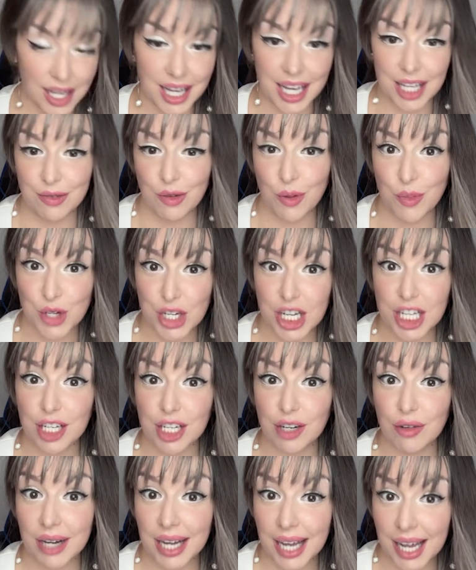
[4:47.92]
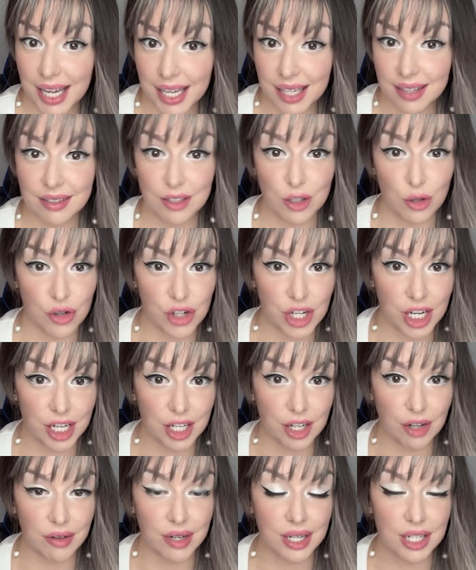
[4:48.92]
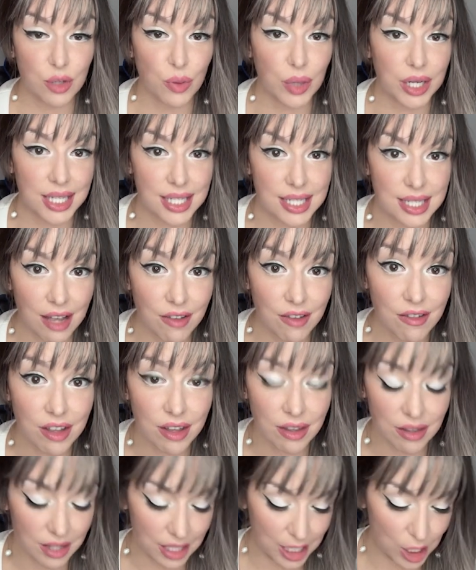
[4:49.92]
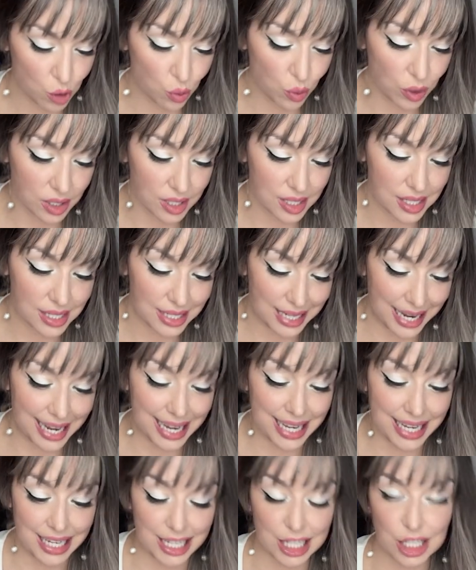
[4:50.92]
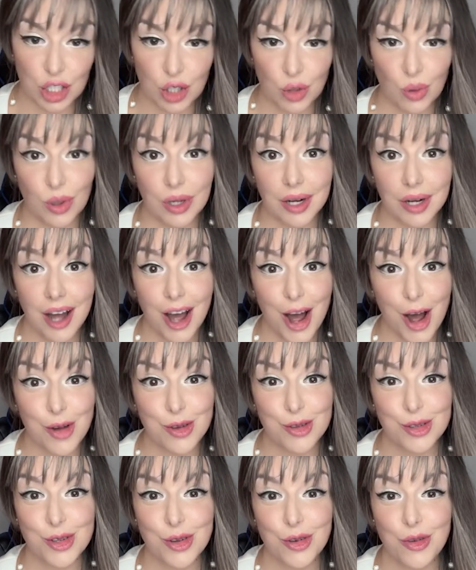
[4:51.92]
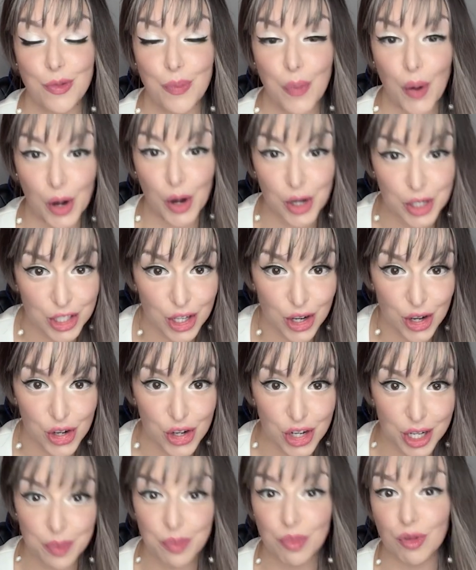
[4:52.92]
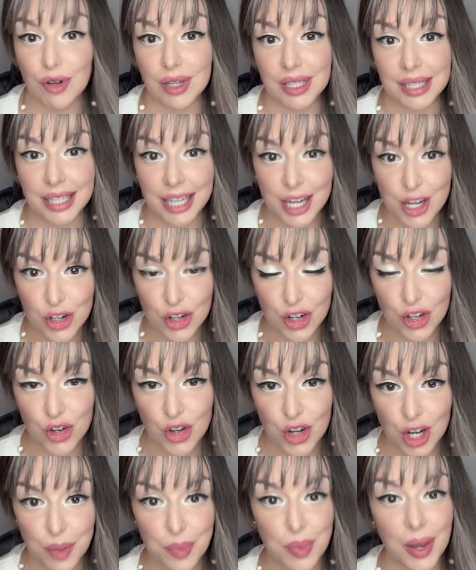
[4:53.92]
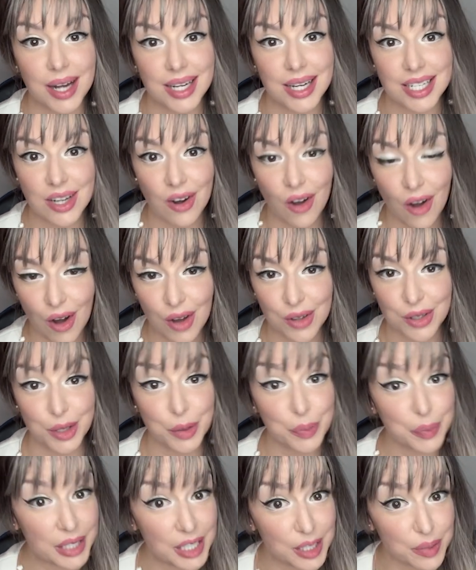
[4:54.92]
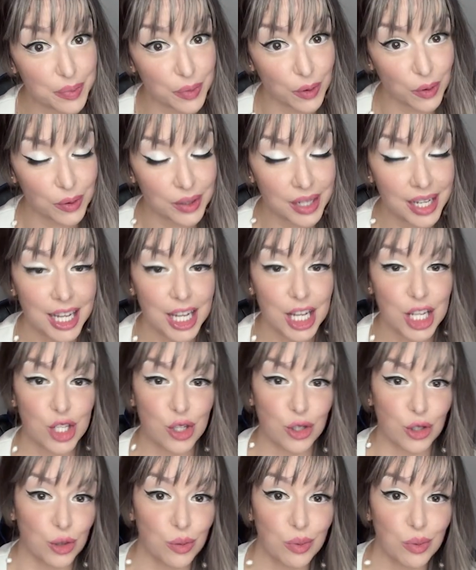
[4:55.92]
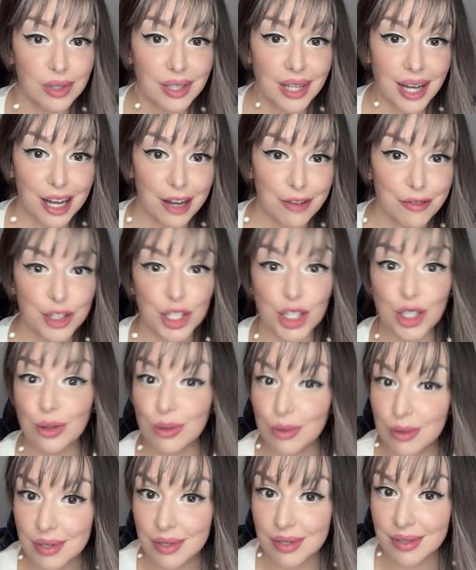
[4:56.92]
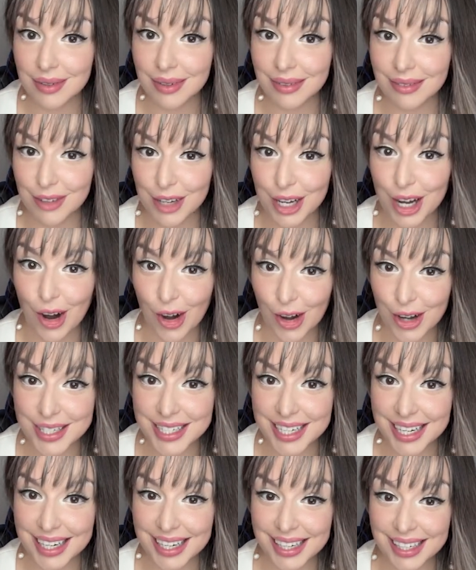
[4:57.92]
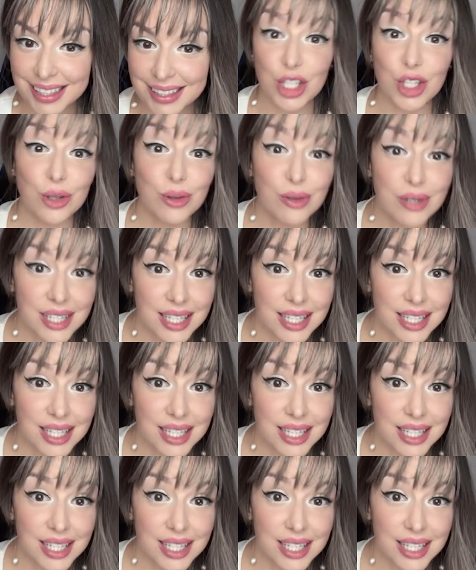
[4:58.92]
And from January 8th to January 27th, it will stay in your house of partnership, relationship, and other people. So you will have news regarding new